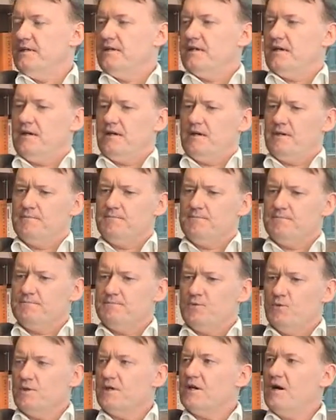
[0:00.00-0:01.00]

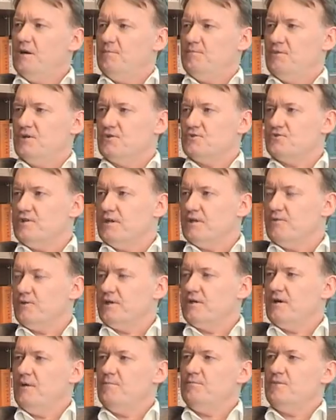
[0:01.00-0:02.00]
But we can't monitor it, and if we
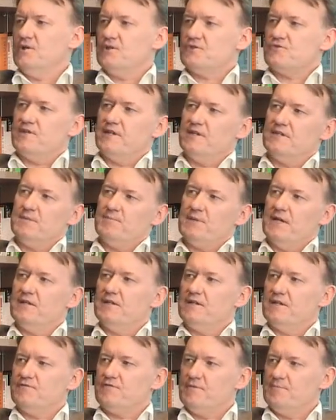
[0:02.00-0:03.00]
can't monitor it
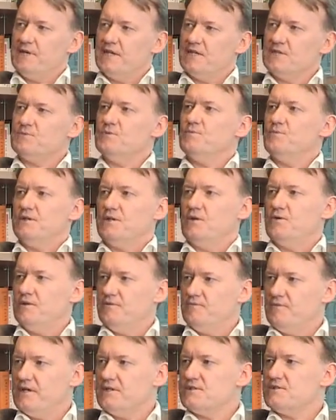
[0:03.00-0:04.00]
independently from management, we don't
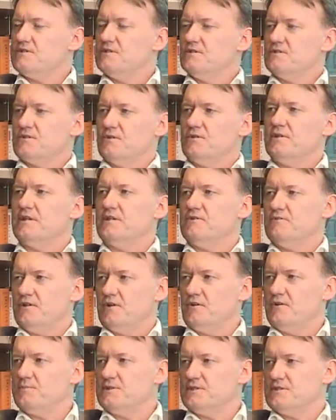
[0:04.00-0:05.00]
invest. So yeah, there are a
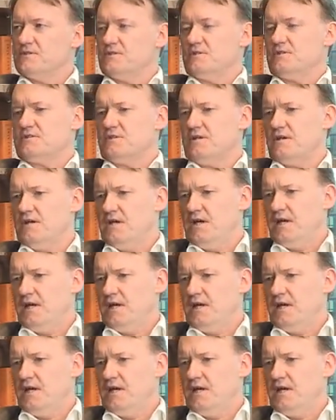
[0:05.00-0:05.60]
lot of businesses that